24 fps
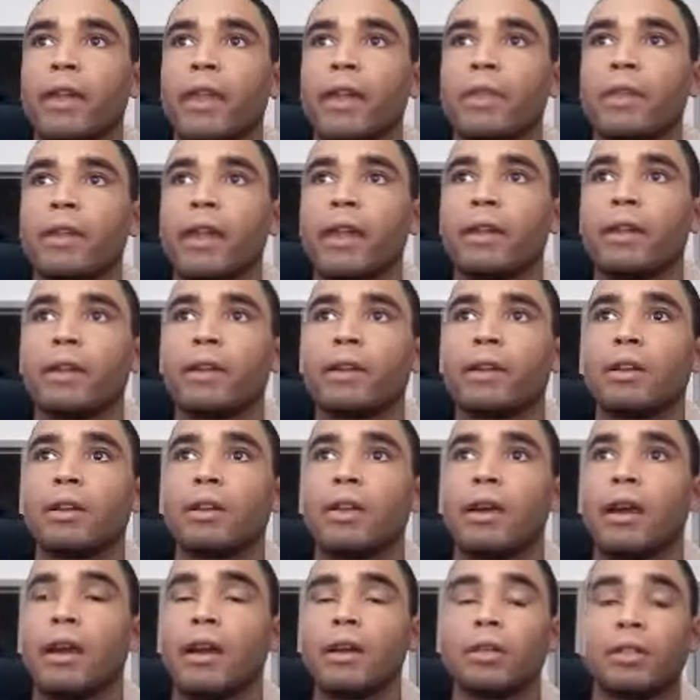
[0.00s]
And then
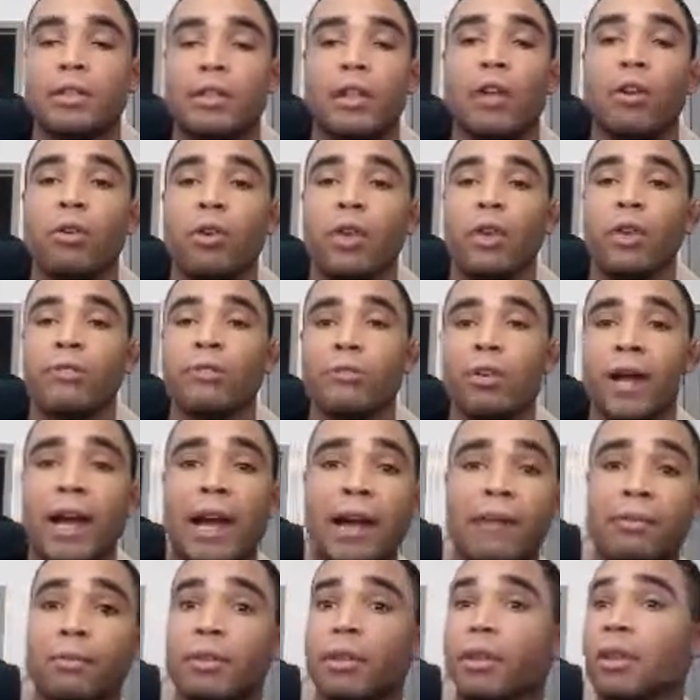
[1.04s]
still gift
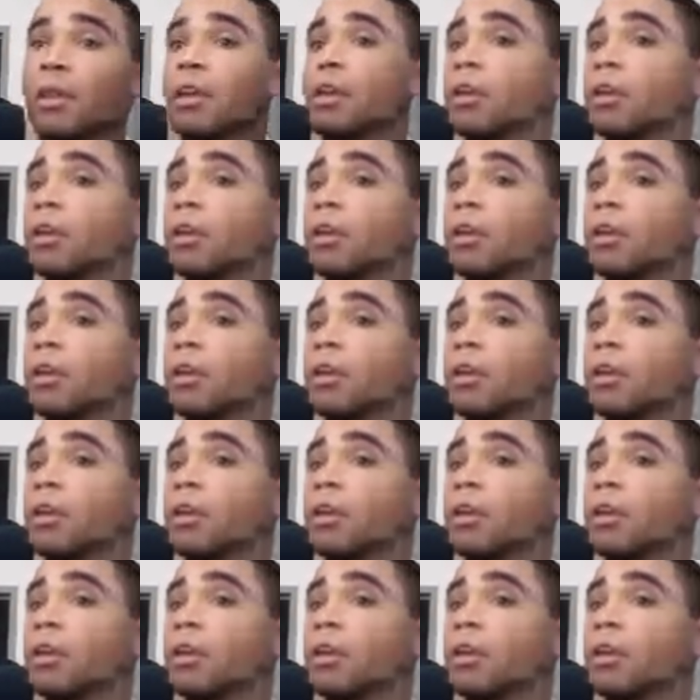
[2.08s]
wrapped,